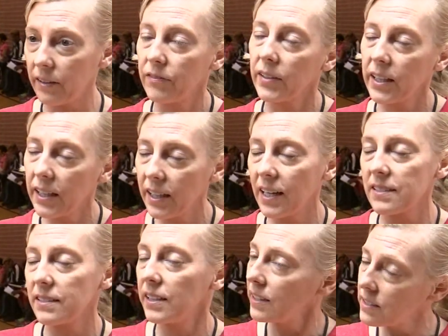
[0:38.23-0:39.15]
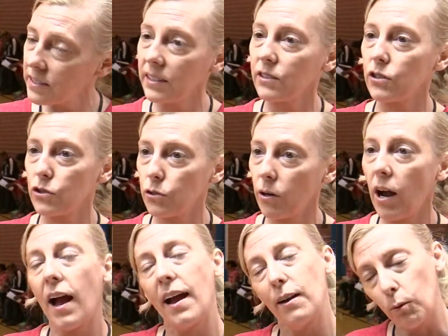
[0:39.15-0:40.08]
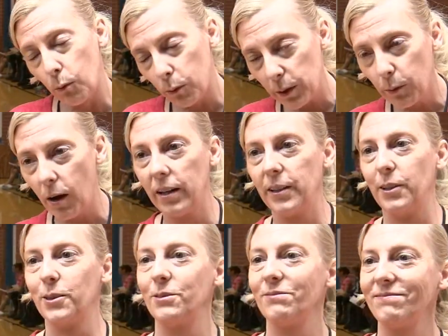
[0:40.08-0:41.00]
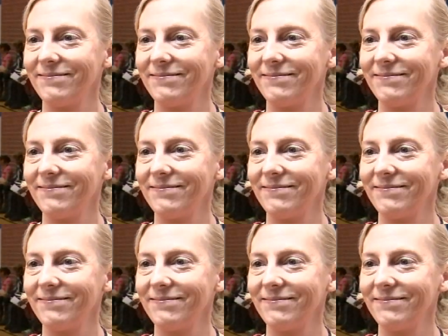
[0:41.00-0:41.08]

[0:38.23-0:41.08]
If a kid has an instinct to try, we want you.